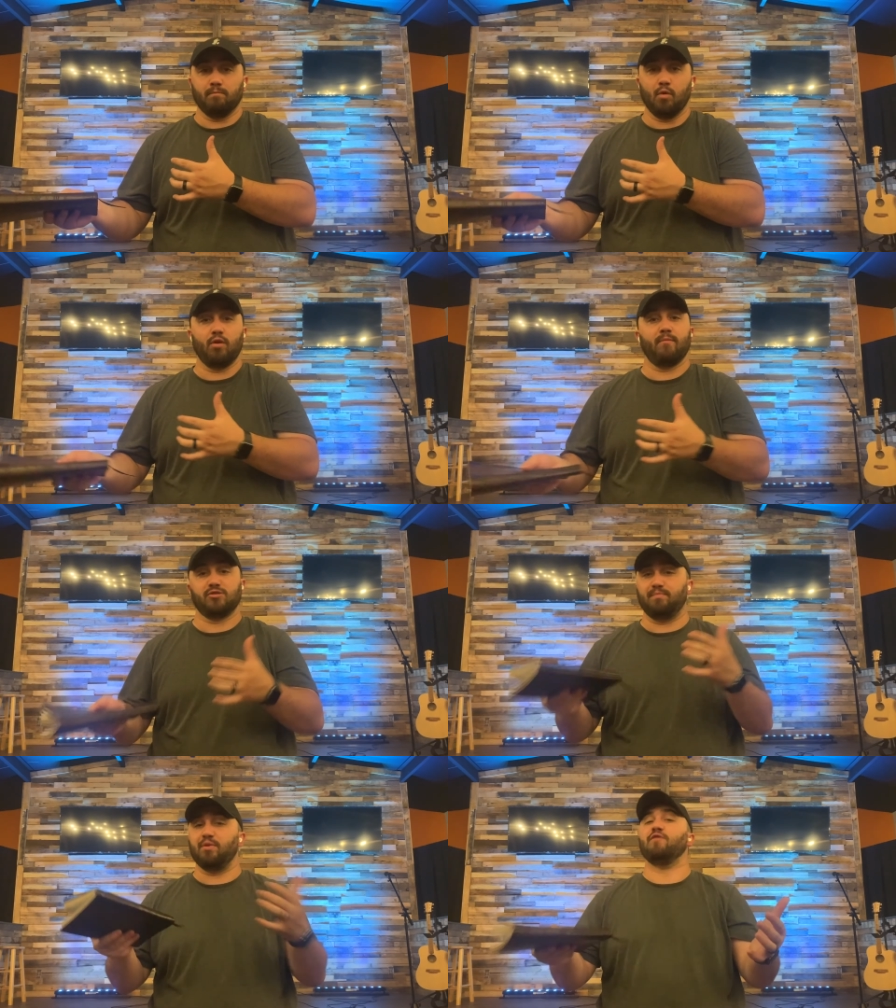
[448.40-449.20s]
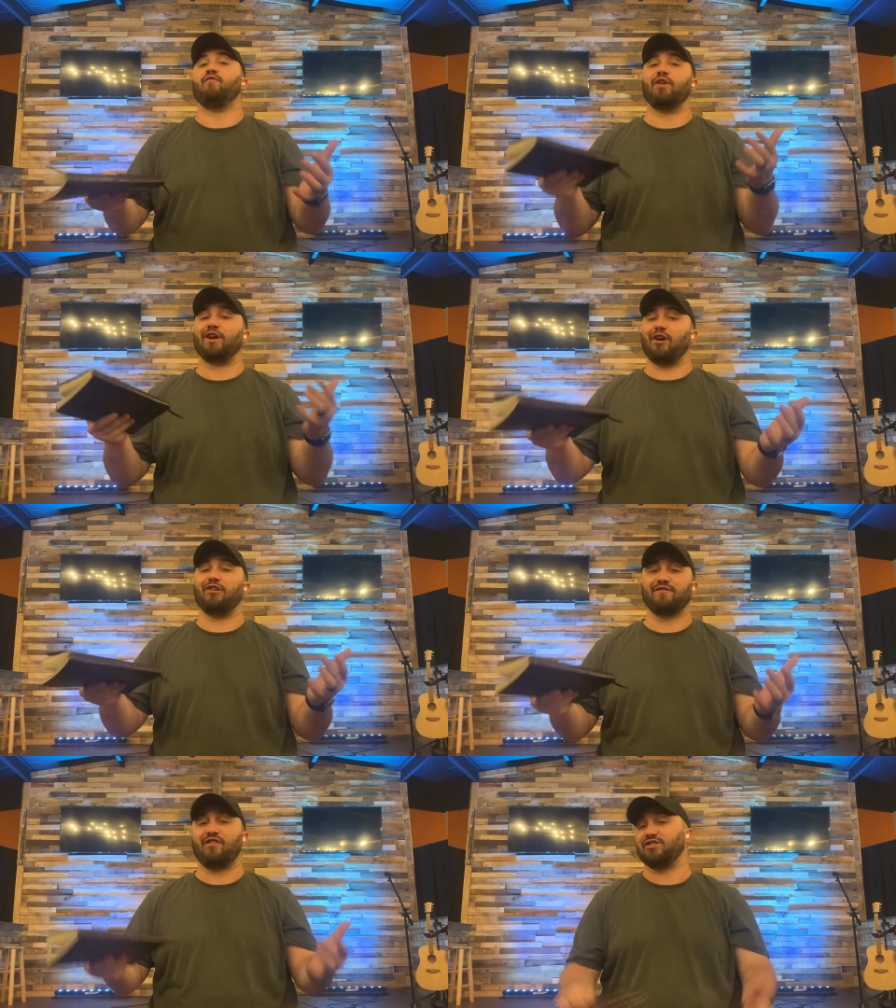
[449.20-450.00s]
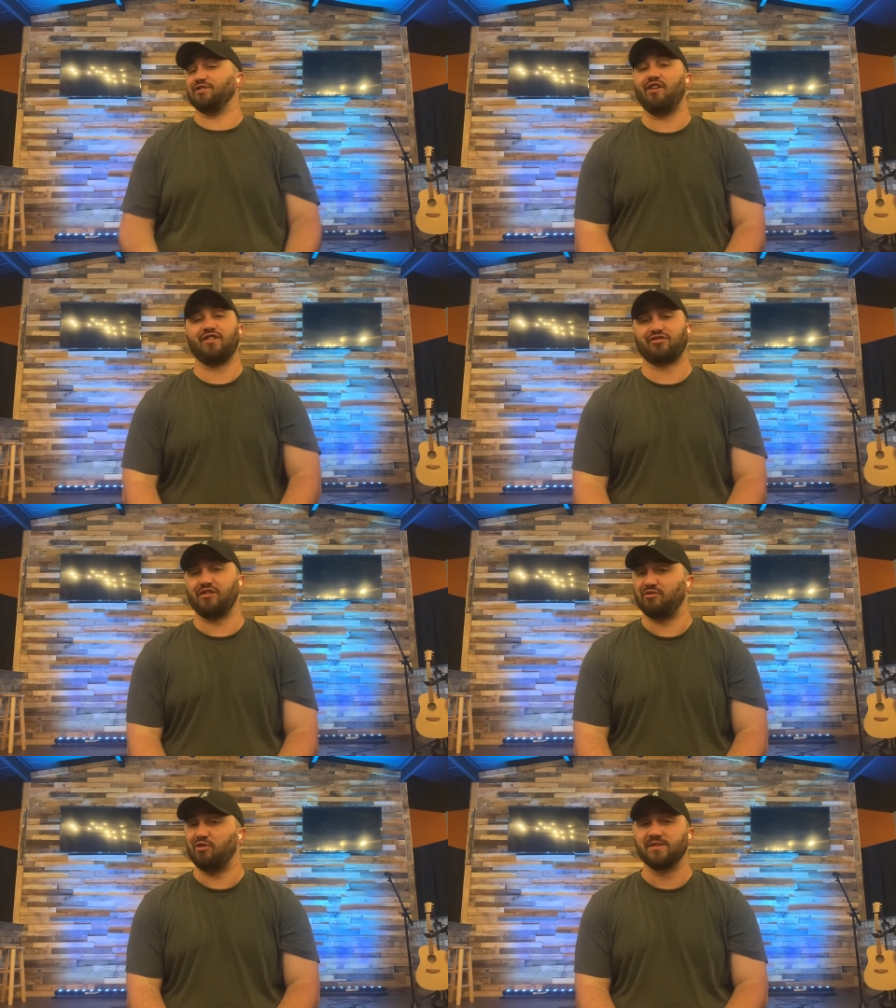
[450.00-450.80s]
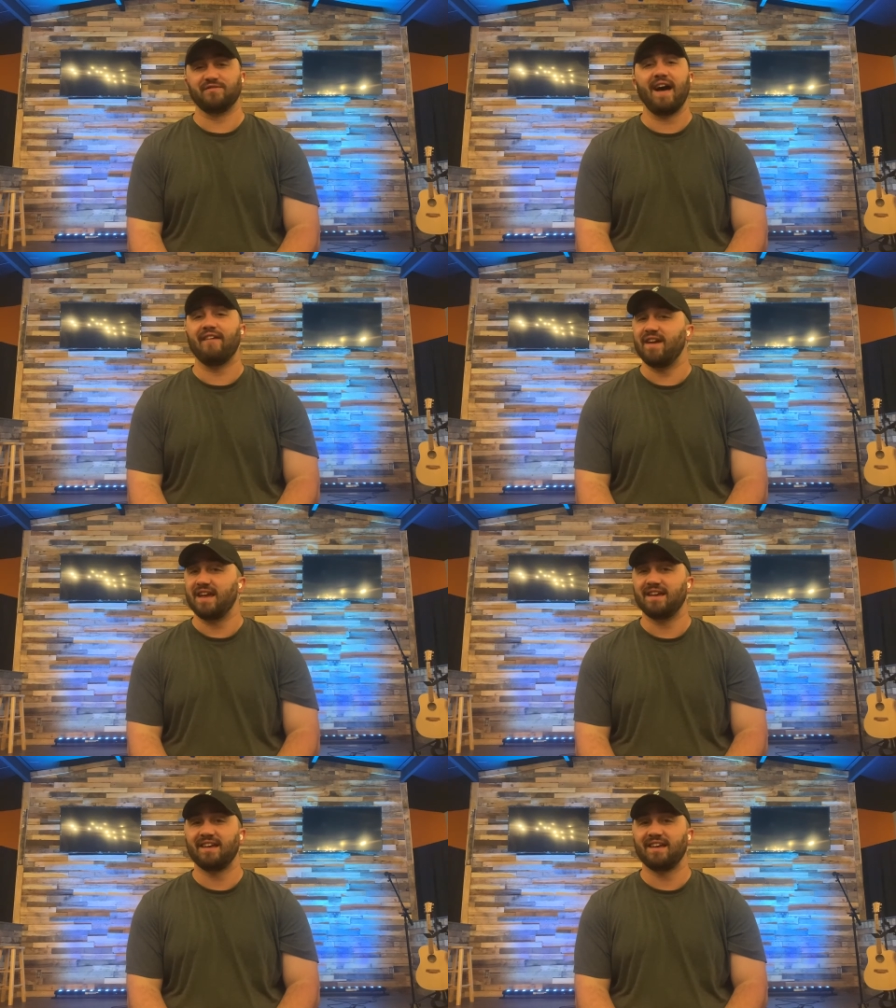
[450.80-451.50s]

But one of the most beautiful and encouraging verses of all Scripture, Romans 5.8,